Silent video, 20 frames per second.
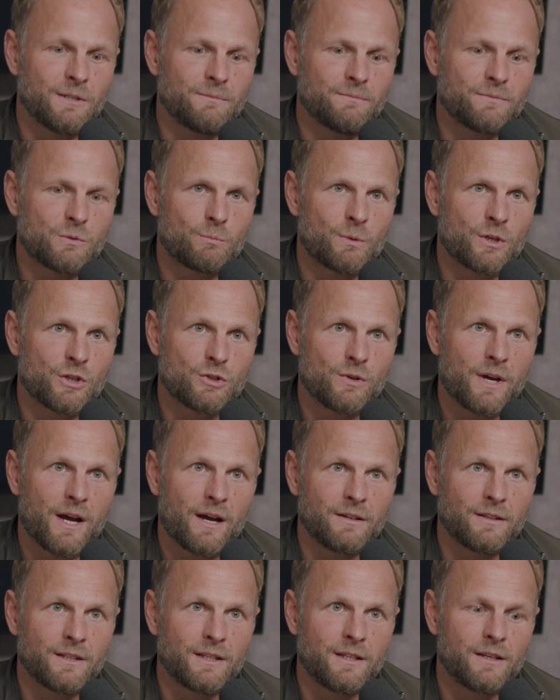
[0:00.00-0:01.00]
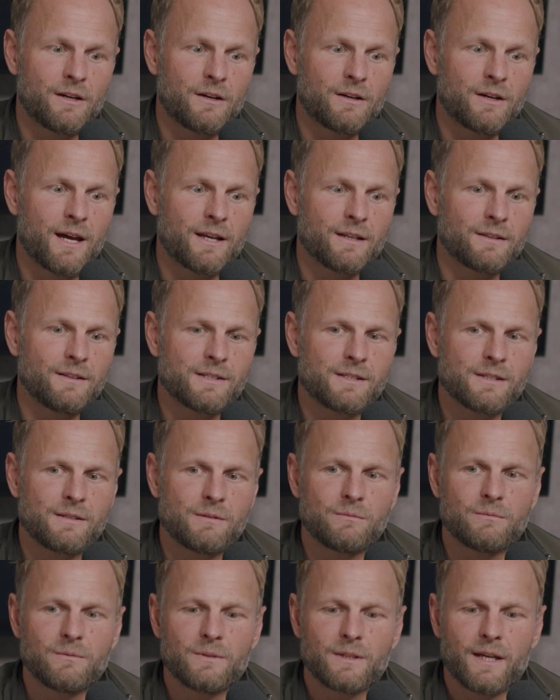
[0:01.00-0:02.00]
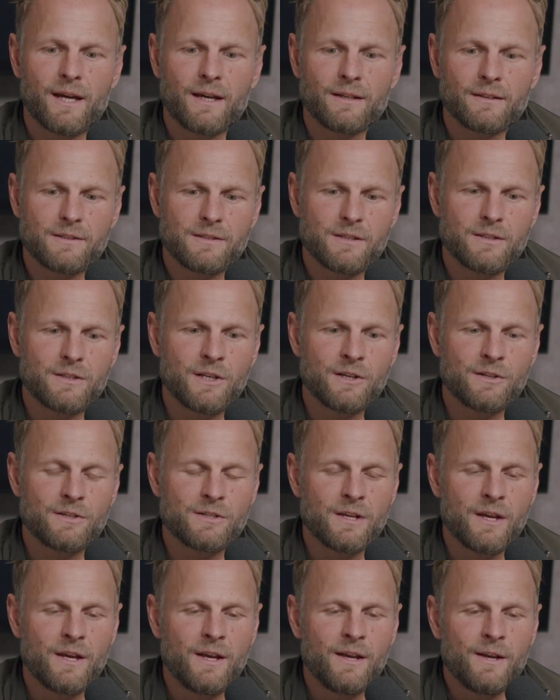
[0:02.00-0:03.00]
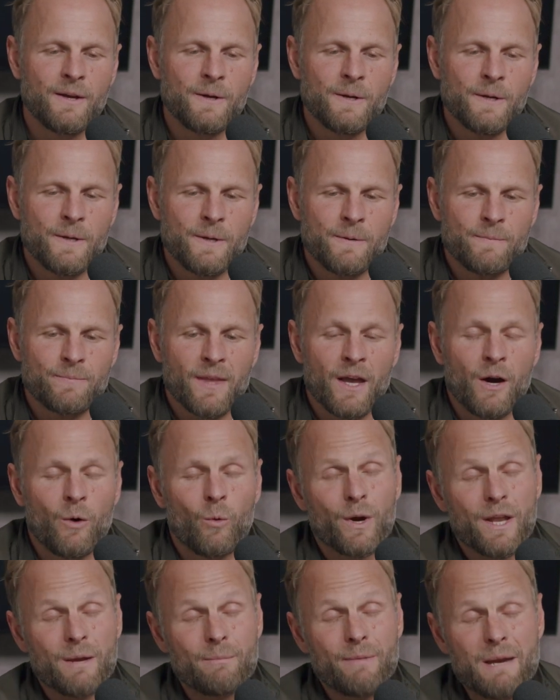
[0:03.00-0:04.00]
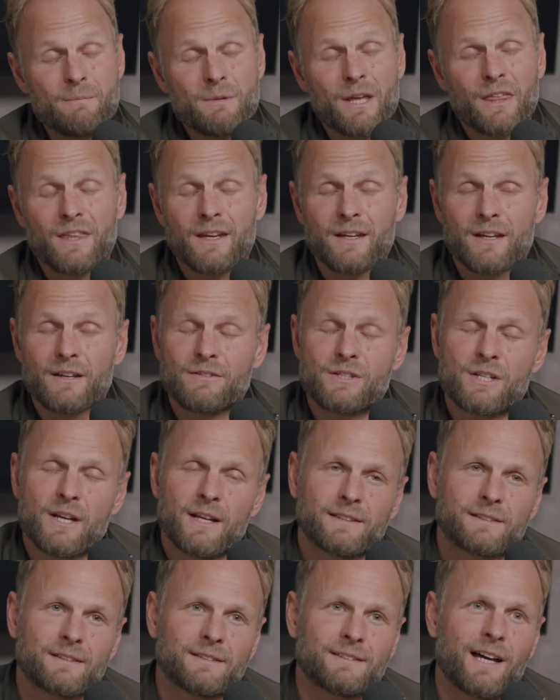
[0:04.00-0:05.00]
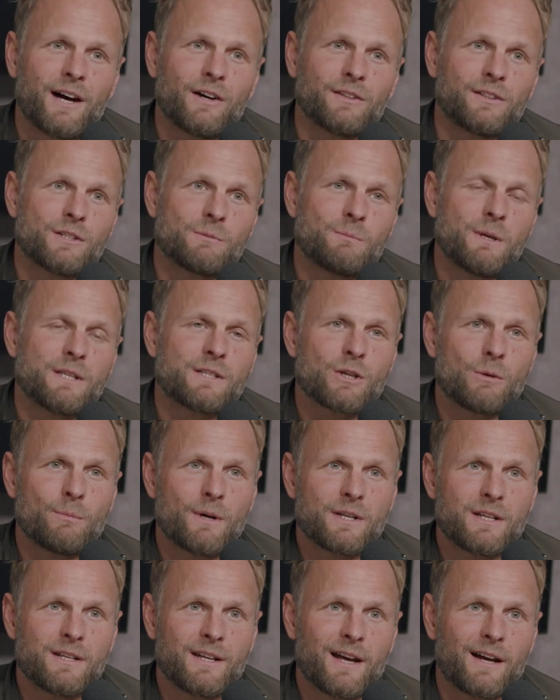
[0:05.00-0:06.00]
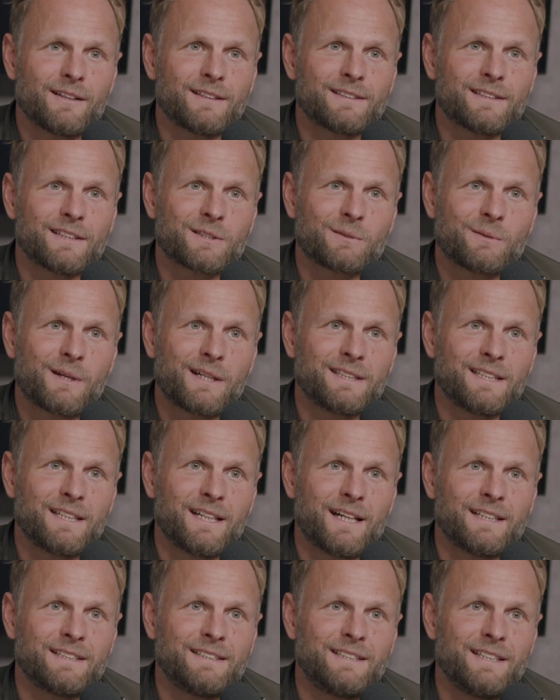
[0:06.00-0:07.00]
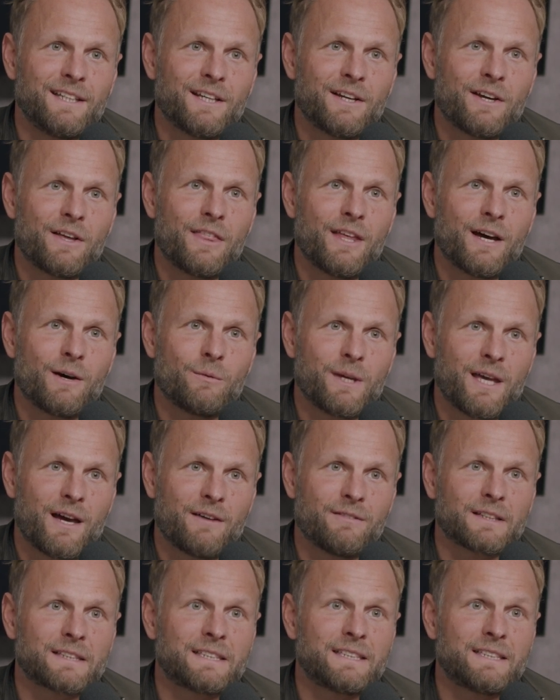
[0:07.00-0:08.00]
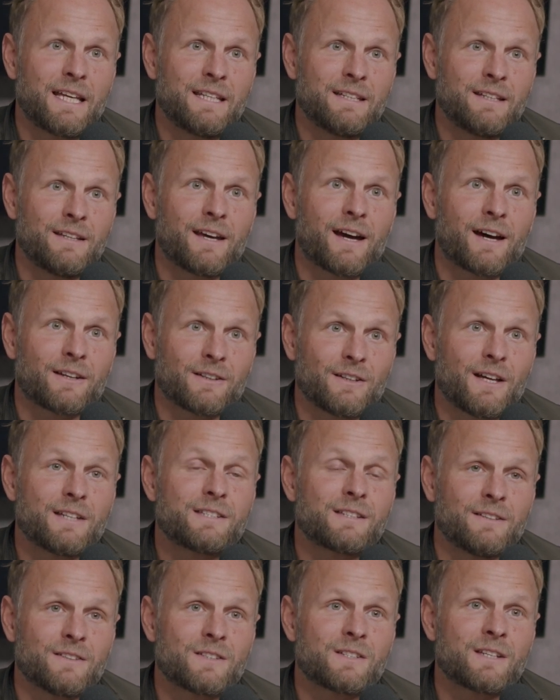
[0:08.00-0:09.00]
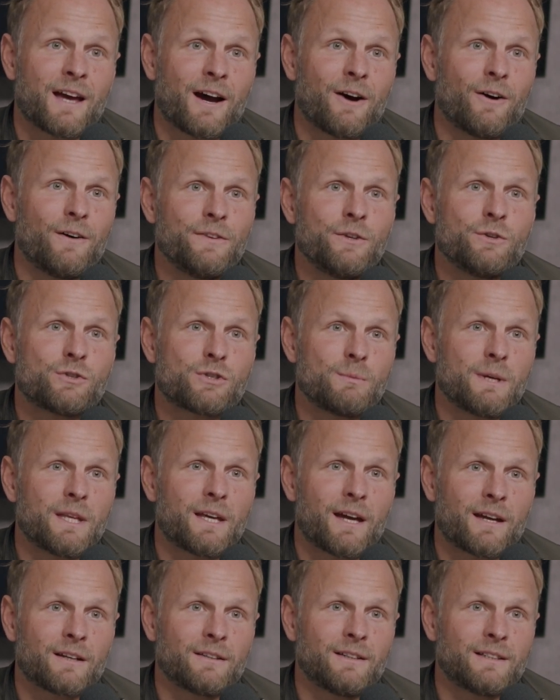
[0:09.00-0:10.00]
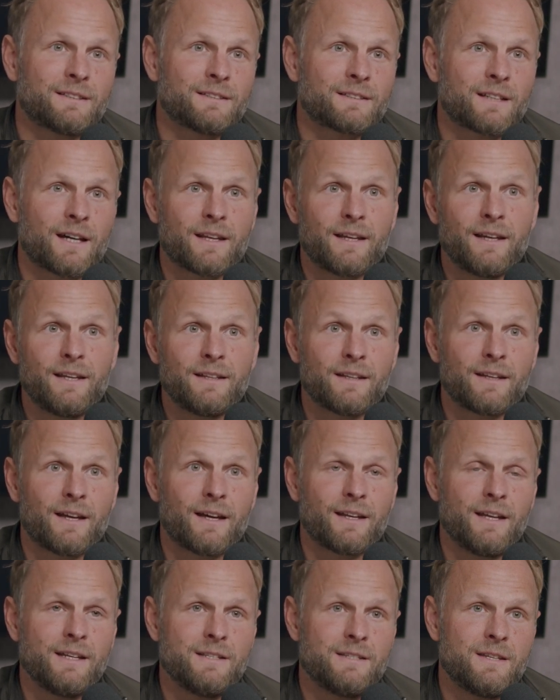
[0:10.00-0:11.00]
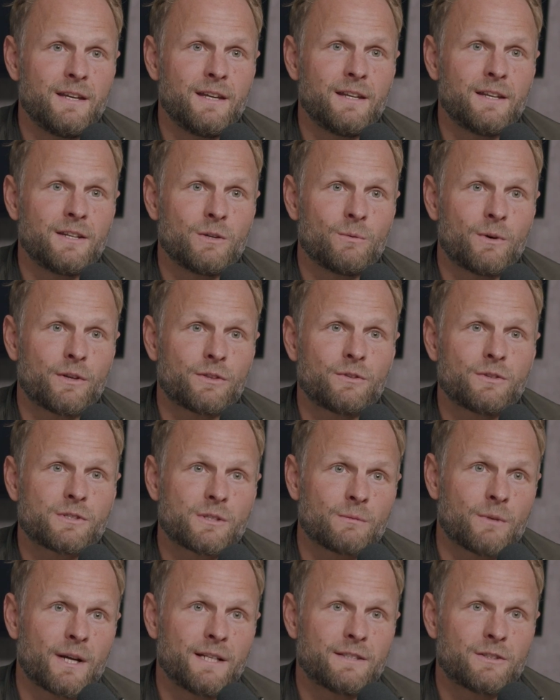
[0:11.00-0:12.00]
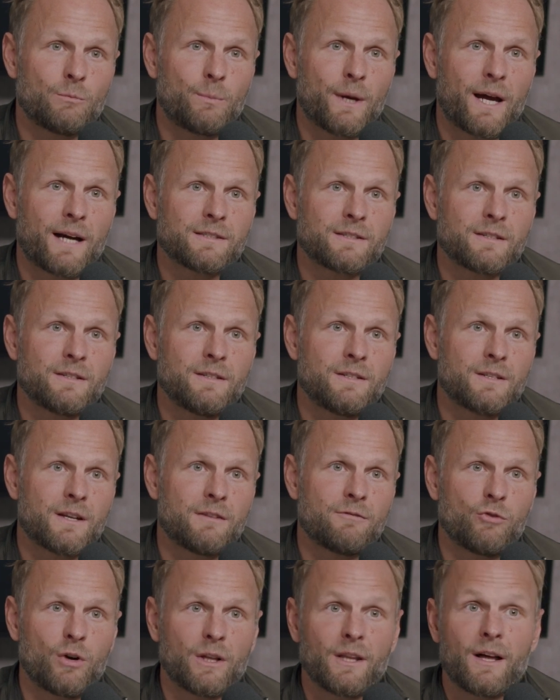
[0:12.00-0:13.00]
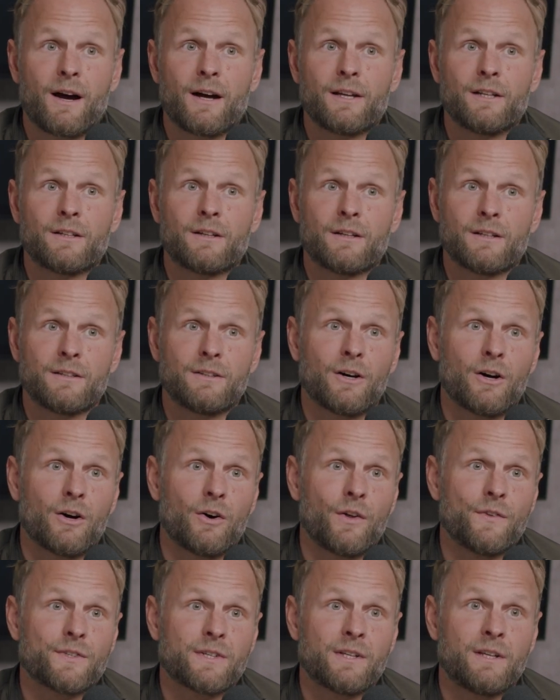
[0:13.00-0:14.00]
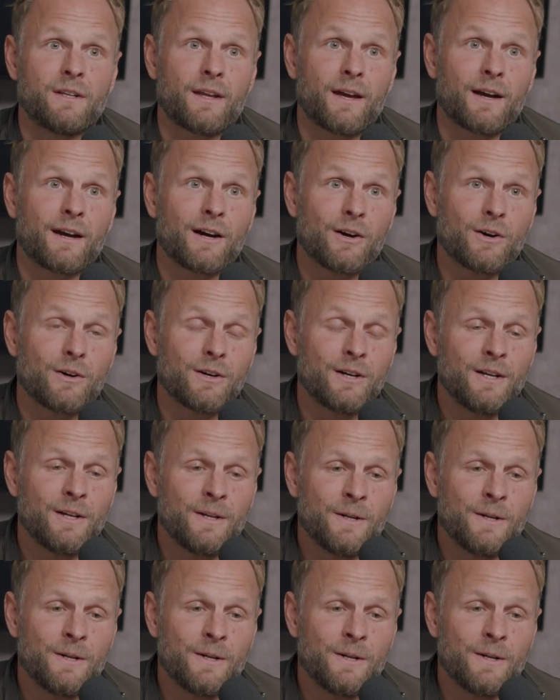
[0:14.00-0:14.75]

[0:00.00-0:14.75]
spirituality, or the adolescent years. What it made me think of, Chase, is how there's been so much analysis around the idea that we have extended adolescence now. It used to be that adolescence kind of ended at 18 and you went through some rites of passage and voila, you're an adult. And now,